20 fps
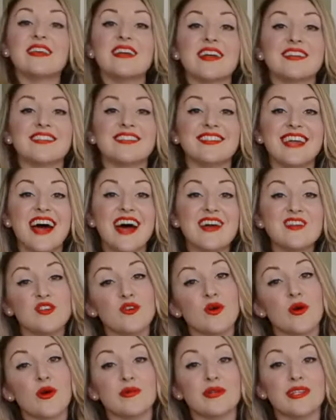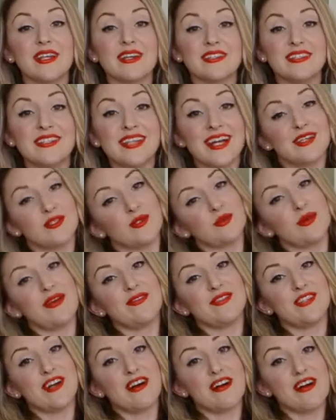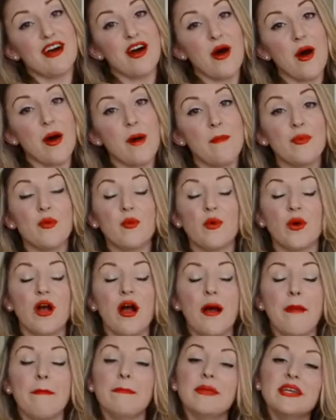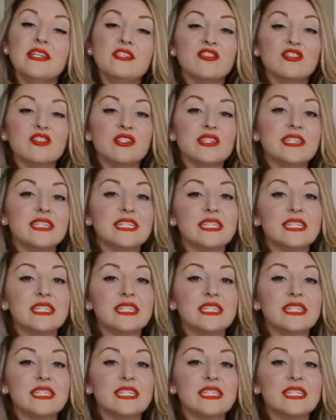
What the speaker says: Catch us at yourreluctanthousewife.com or on Pinterest,